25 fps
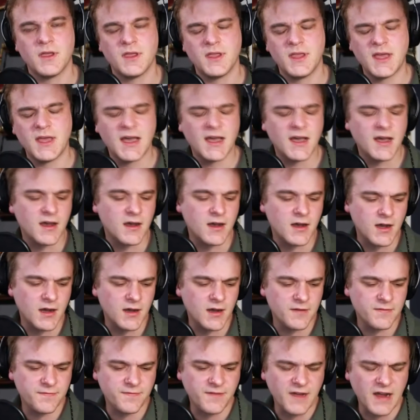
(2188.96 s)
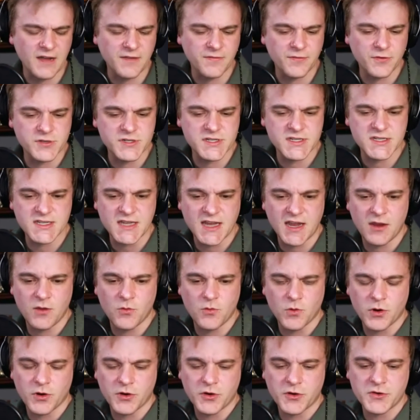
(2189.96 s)
Um, yeah, five versus eight
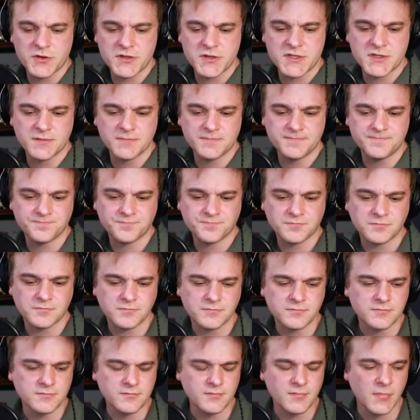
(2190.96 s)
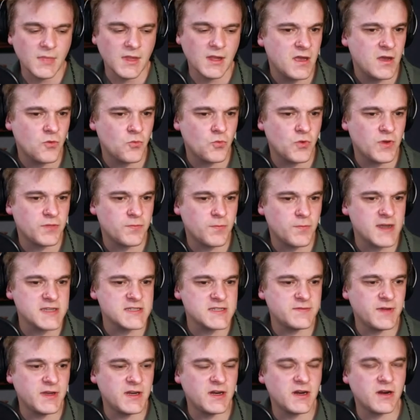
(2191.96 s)
workers. With
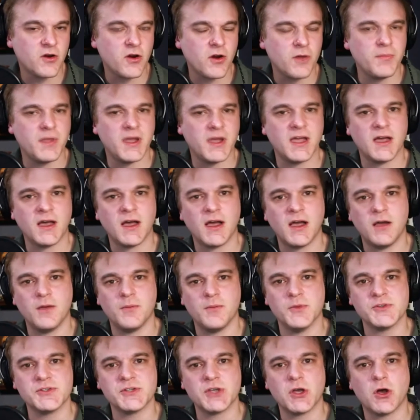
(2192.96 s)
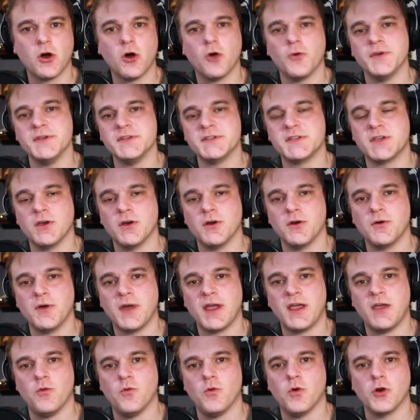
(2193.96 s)
Feed and Crimea, I almost always go
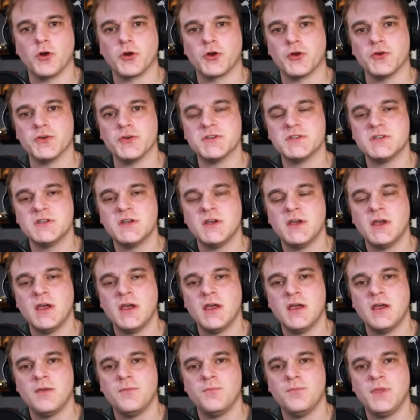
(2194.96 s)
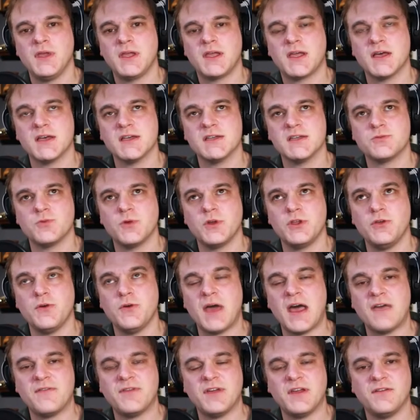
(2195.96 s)
eight workers because when you
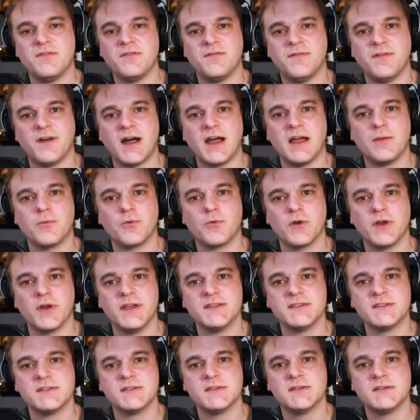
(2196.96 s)
have a vibrant